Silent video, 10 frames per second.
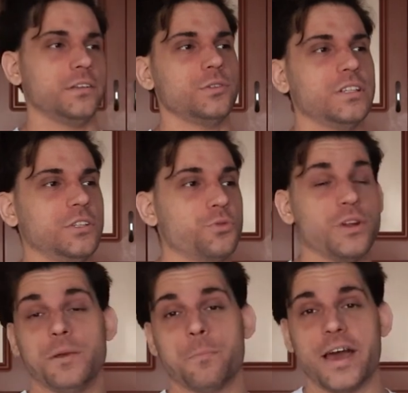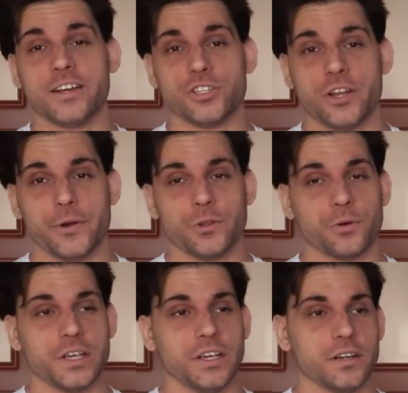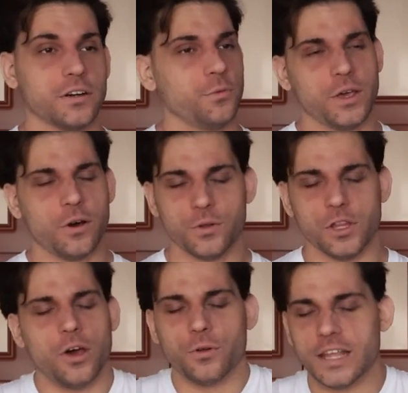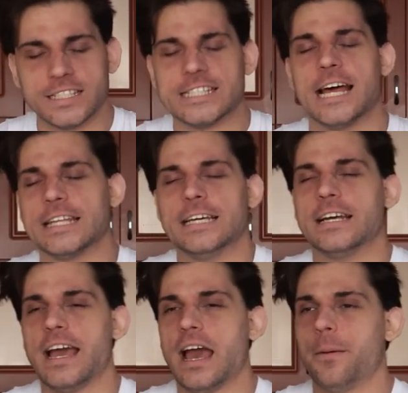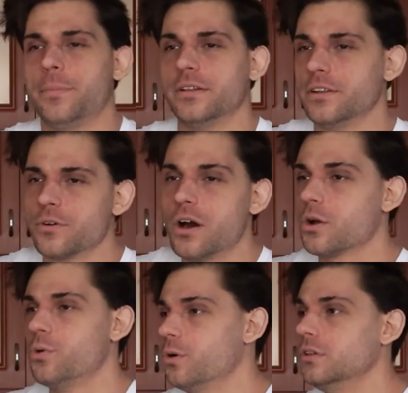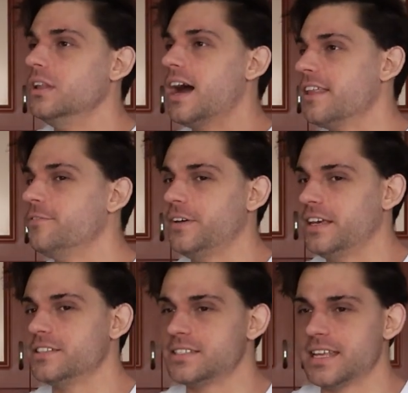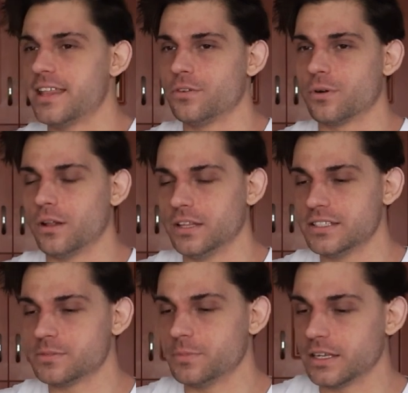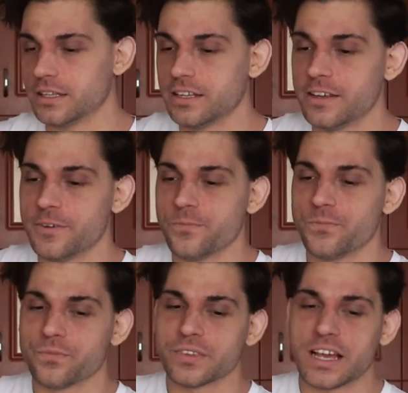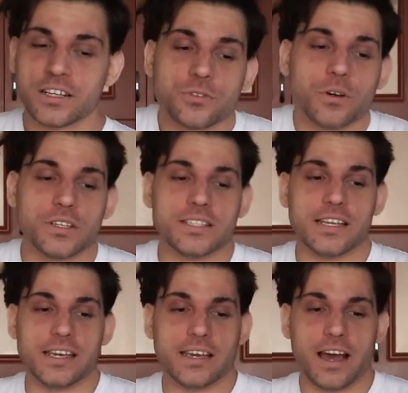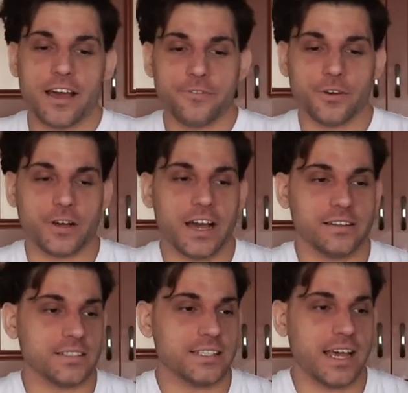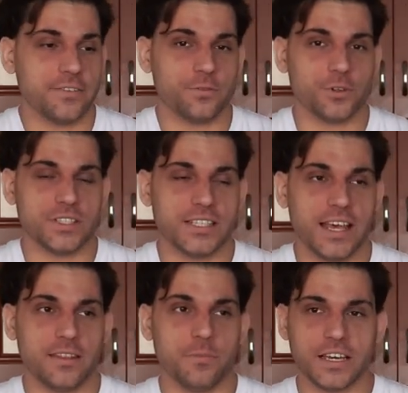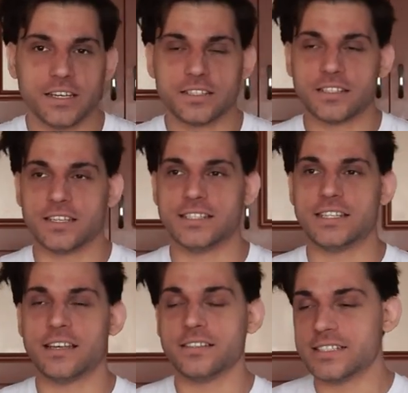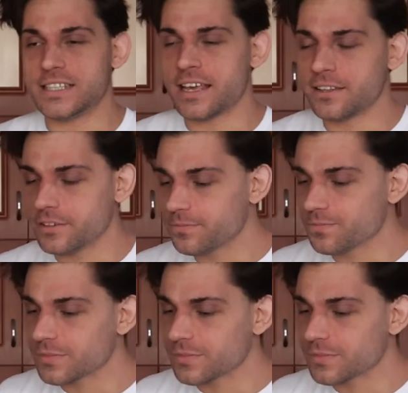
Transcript: into the dream match territory here. We all know that's not gonna happen. The Rock will not face Seth Rollins, but I just want to say, I feel kind of sad for Seth, because Seth,